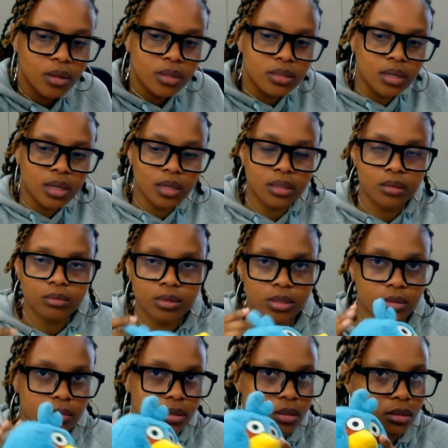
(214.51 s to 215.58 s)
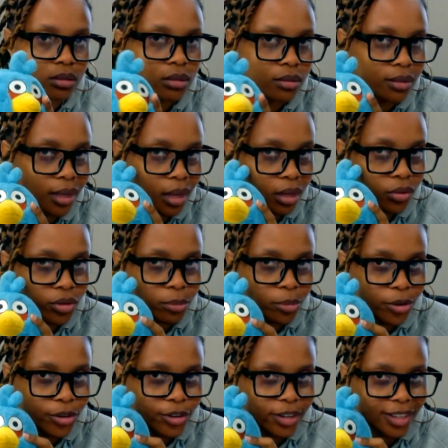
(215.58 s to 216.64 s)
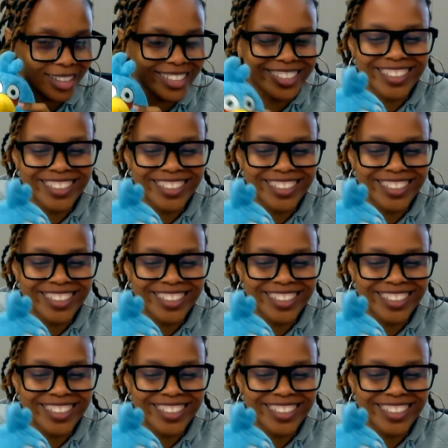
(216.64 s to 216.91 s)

Say hello to the angry bird.